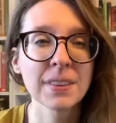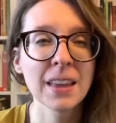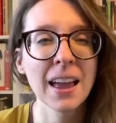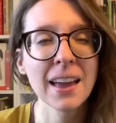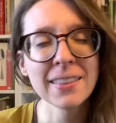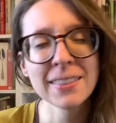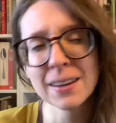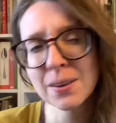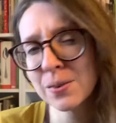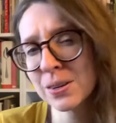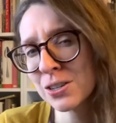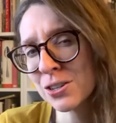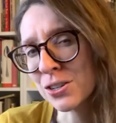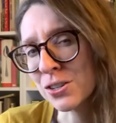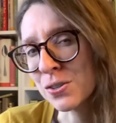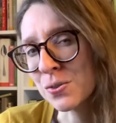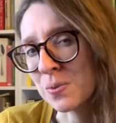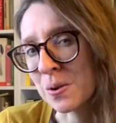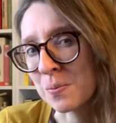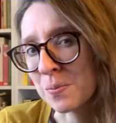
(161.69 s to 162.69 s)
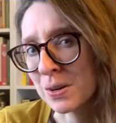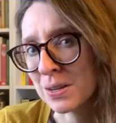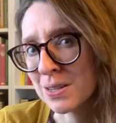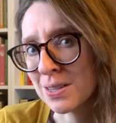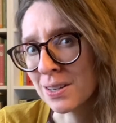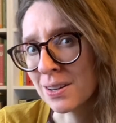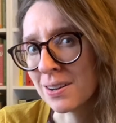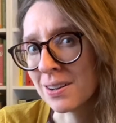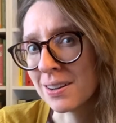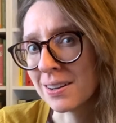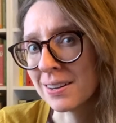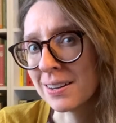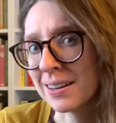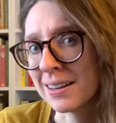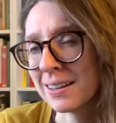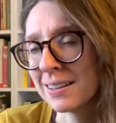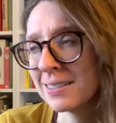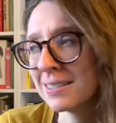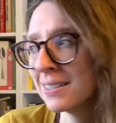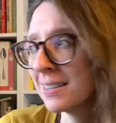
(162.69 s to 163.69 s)
I think we should do one more song.
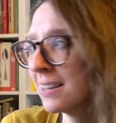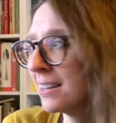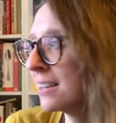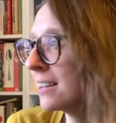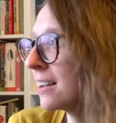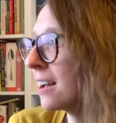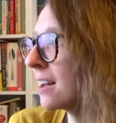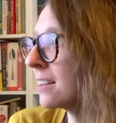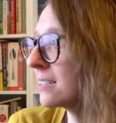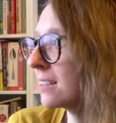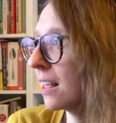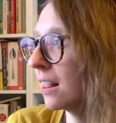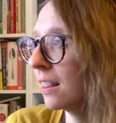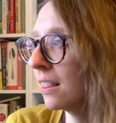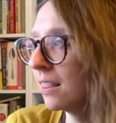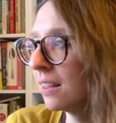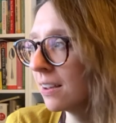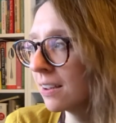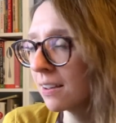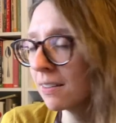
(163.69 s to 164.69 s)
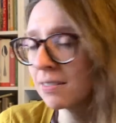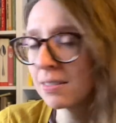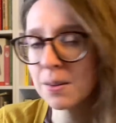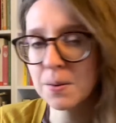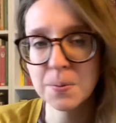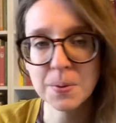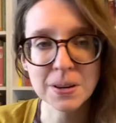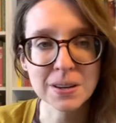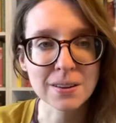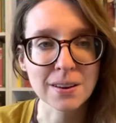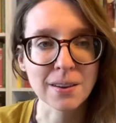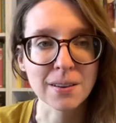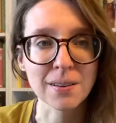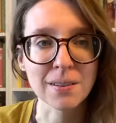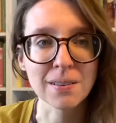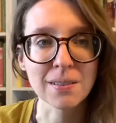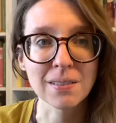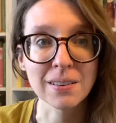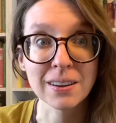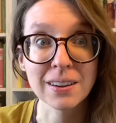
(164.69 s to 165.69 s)
And today, as I look at the
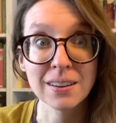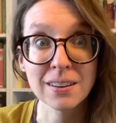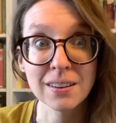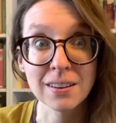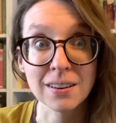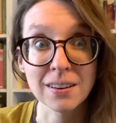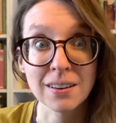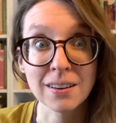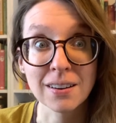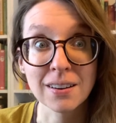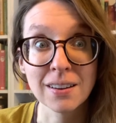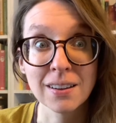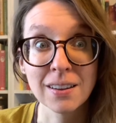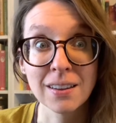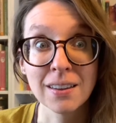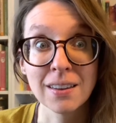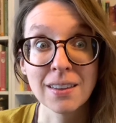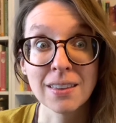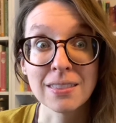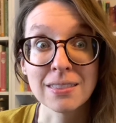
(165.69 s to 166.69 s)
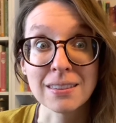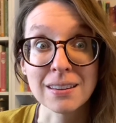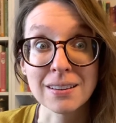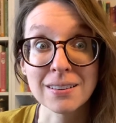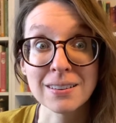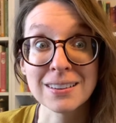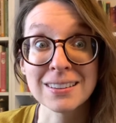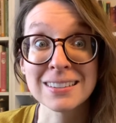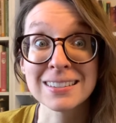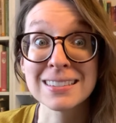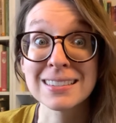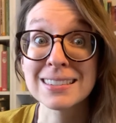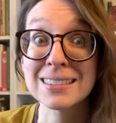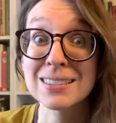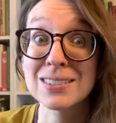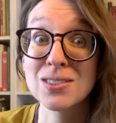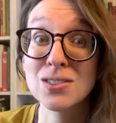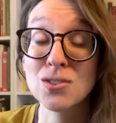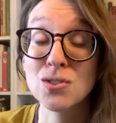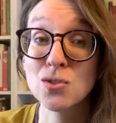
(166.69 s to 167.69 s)
window here, there is
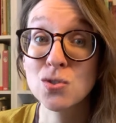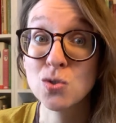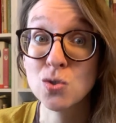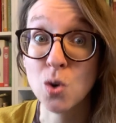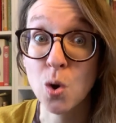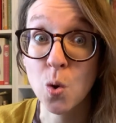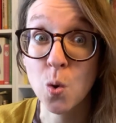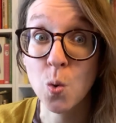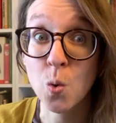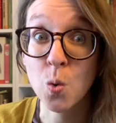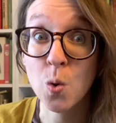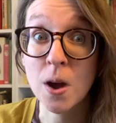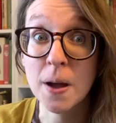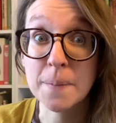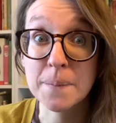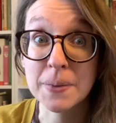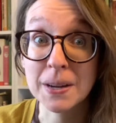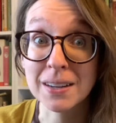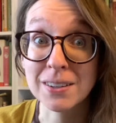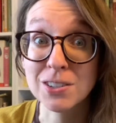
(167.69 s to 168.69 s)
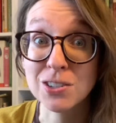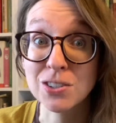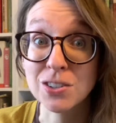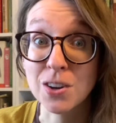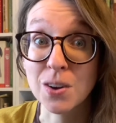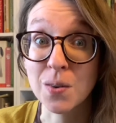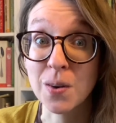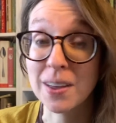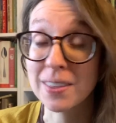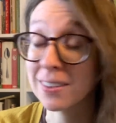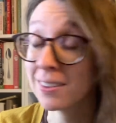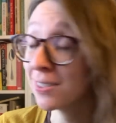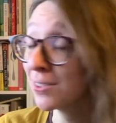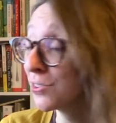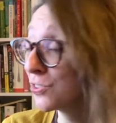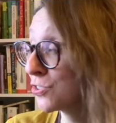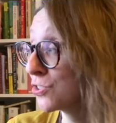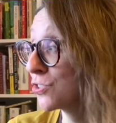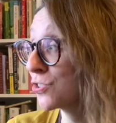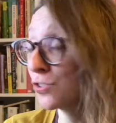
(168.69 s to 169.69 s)
so much snow. I think
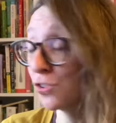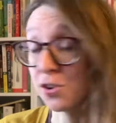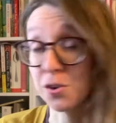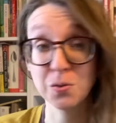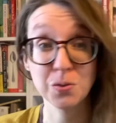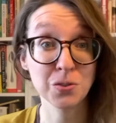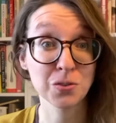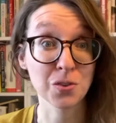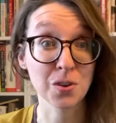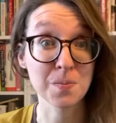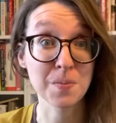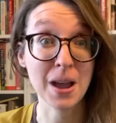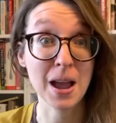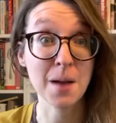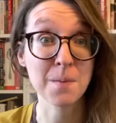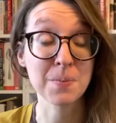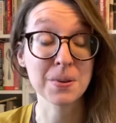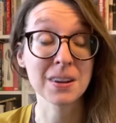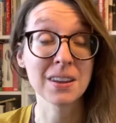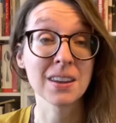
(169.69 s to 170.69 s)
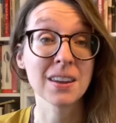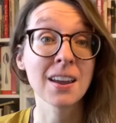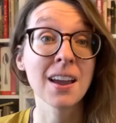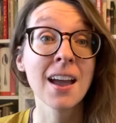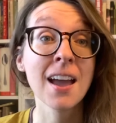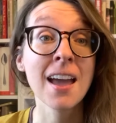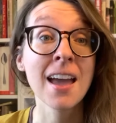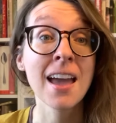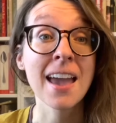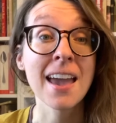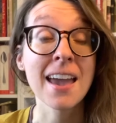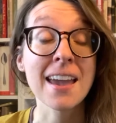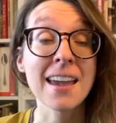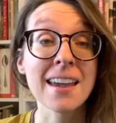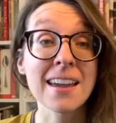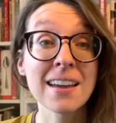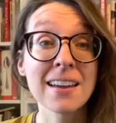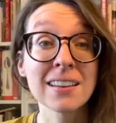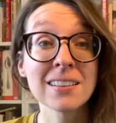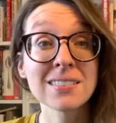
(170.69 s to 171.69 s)
there's a snowstorm happening.
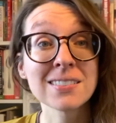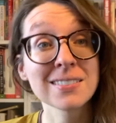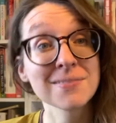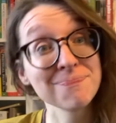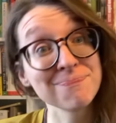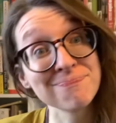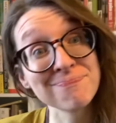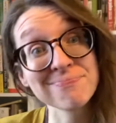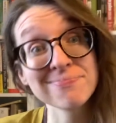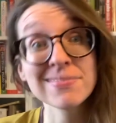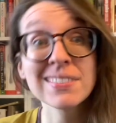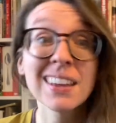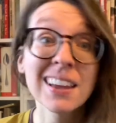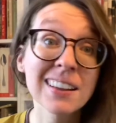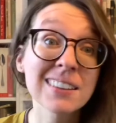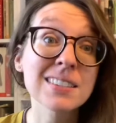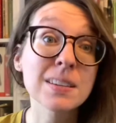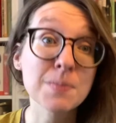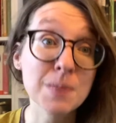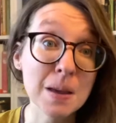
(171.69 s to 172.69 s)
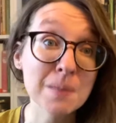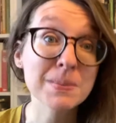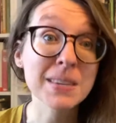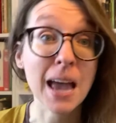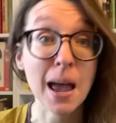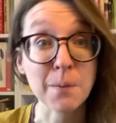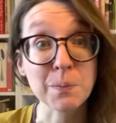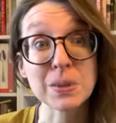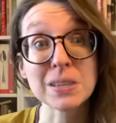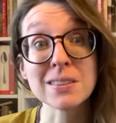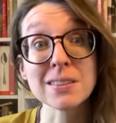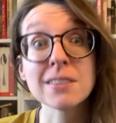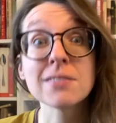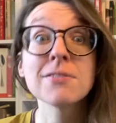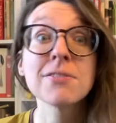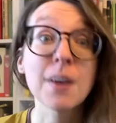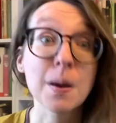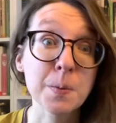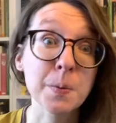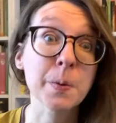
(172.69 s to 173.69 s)
And that sometimes happens
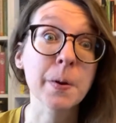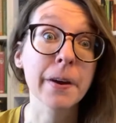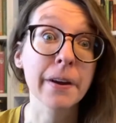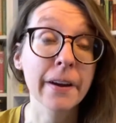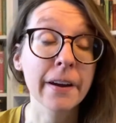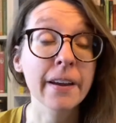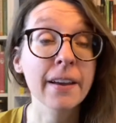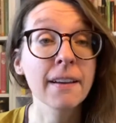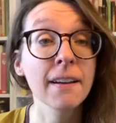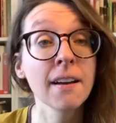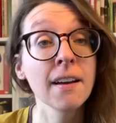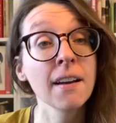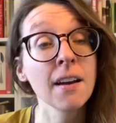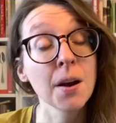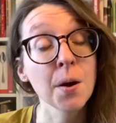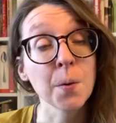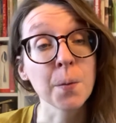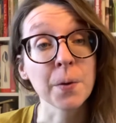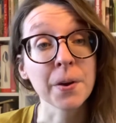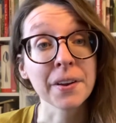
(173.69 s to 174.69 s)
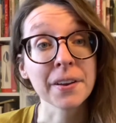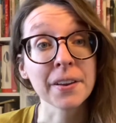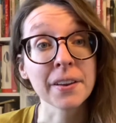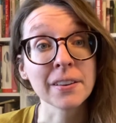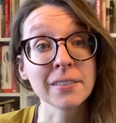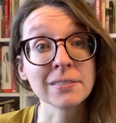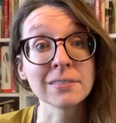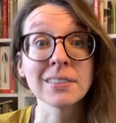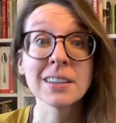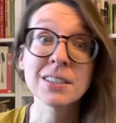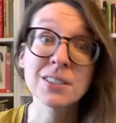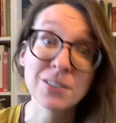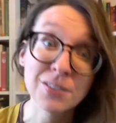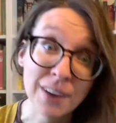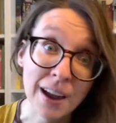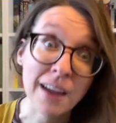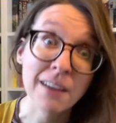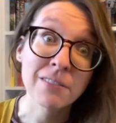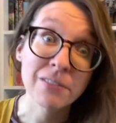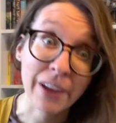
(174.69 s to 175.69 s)
in February when it's
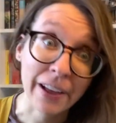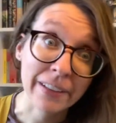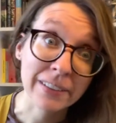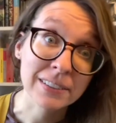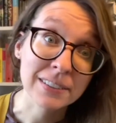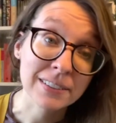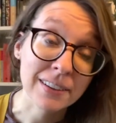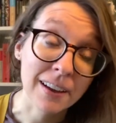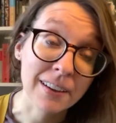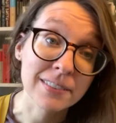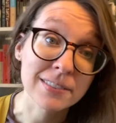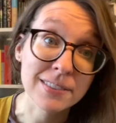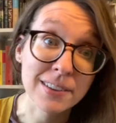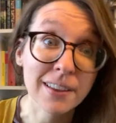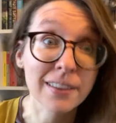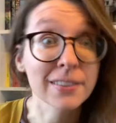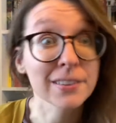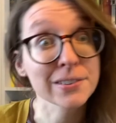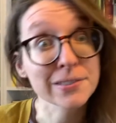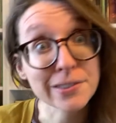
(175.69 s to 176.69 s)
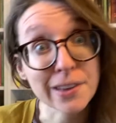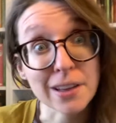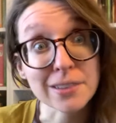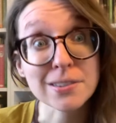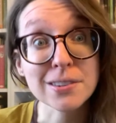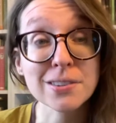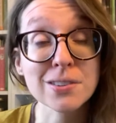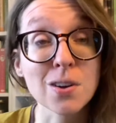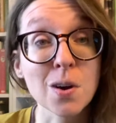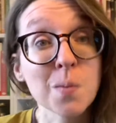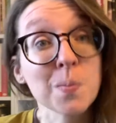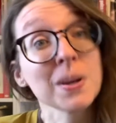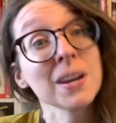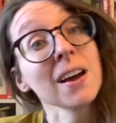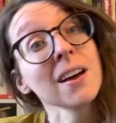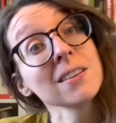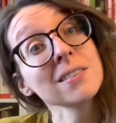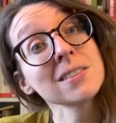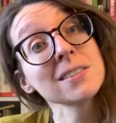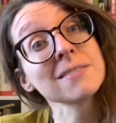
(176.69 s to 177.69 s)
around Valentine's Day. There's lots of snow
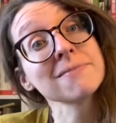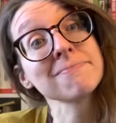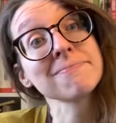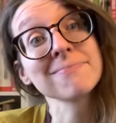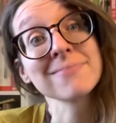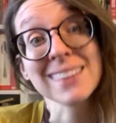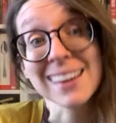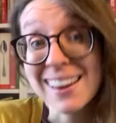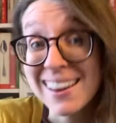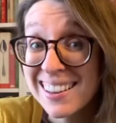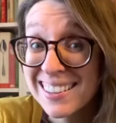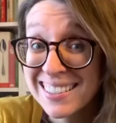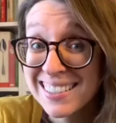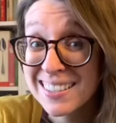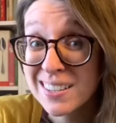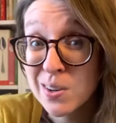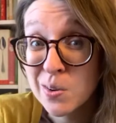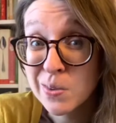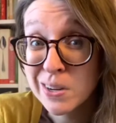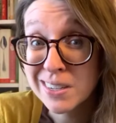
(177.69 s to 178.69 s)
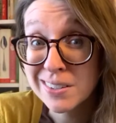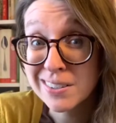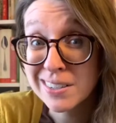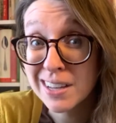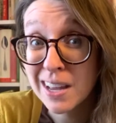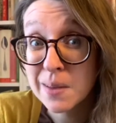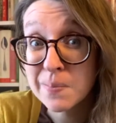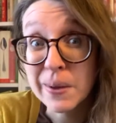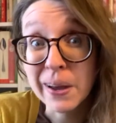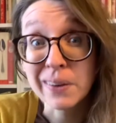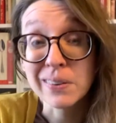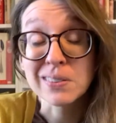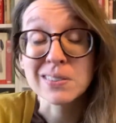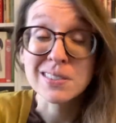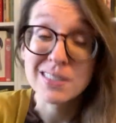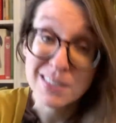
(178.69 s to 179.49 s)
because it's still wintertime out.